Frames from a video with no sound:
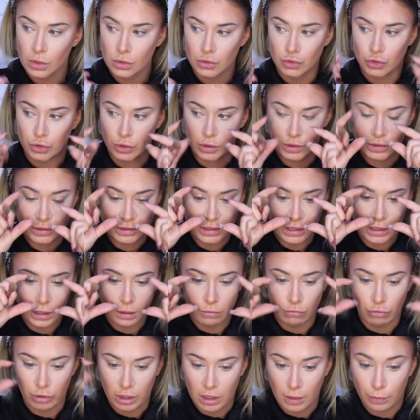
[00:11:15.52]
So you can see
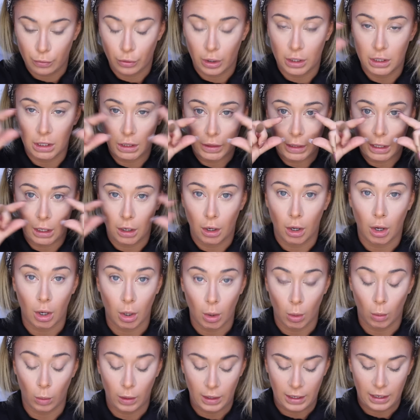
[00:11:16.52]
I'm really brightening that
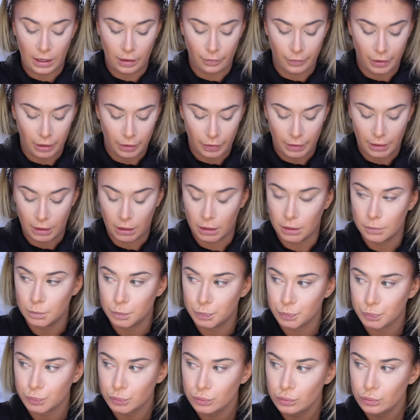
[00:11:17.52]
whole area there.